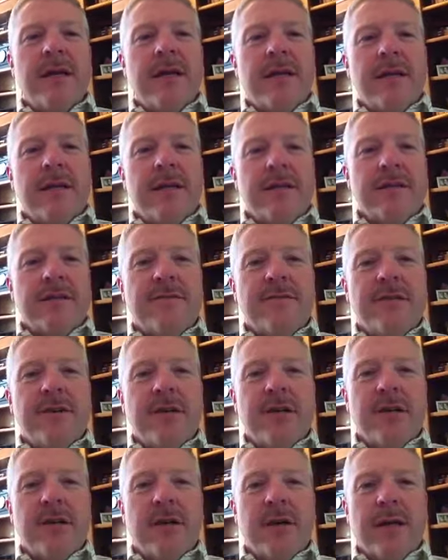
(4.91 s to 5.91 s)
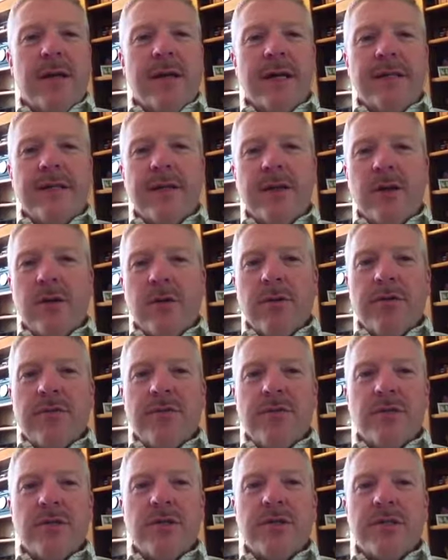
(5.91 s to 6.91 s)
In this video, I'd like to go
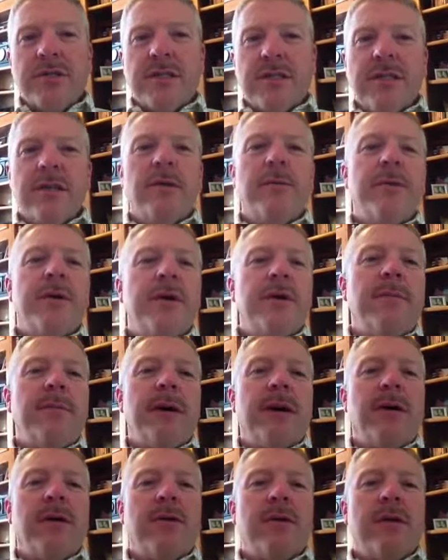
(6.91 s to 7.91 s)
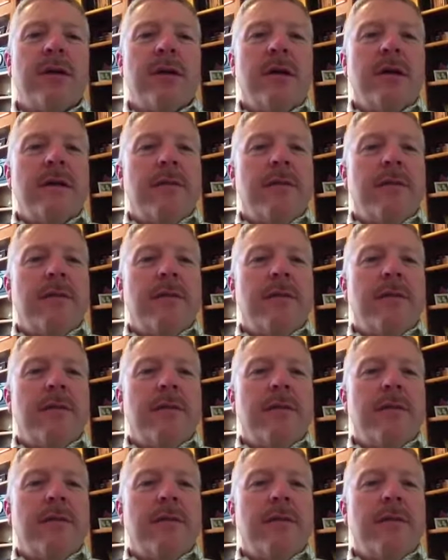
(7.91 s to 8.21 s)
through just a little bit about